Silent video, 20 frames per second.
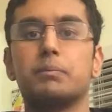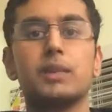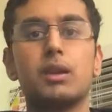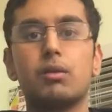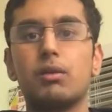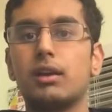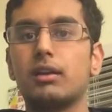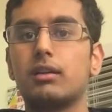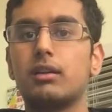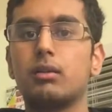
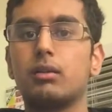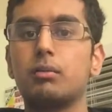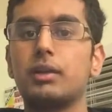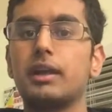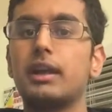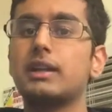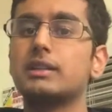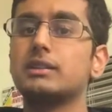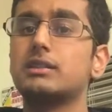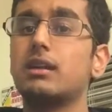Greta
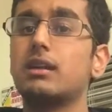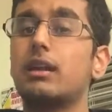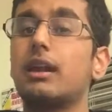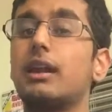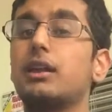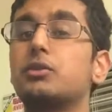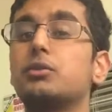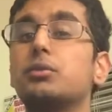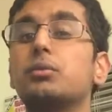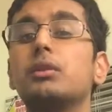Gerwig has done
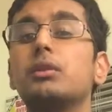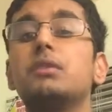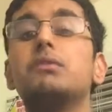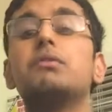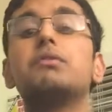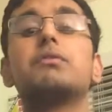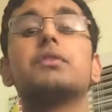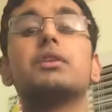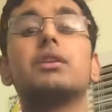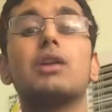a truly
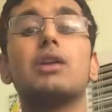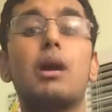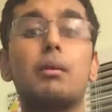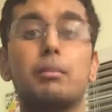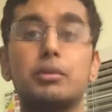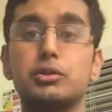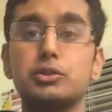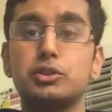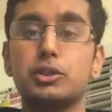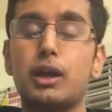phenomenal